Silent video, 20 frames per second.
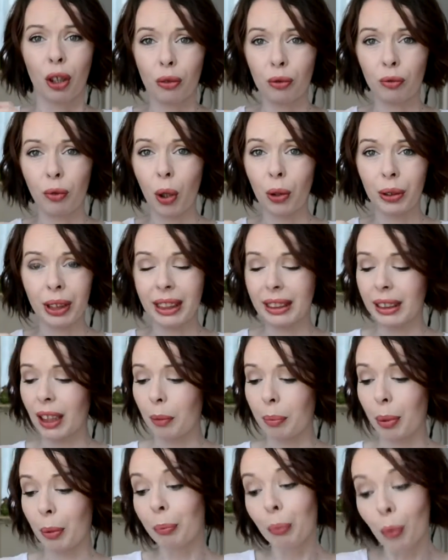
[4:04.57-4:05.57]
roll these
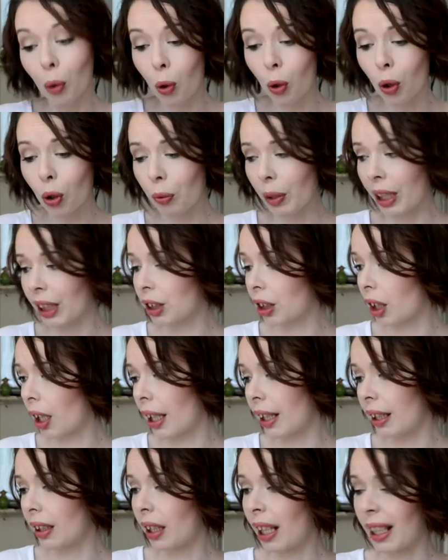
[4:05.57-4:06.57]
up more, which
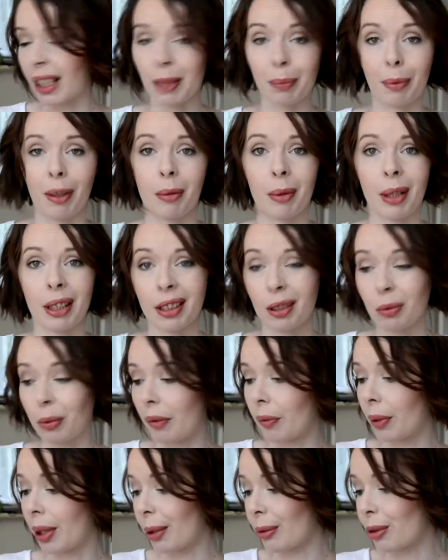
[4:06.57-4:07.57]
I experimented
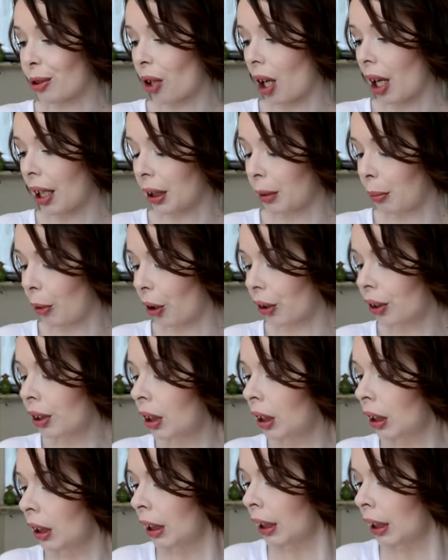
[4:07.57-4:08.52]
with when I was trying them on.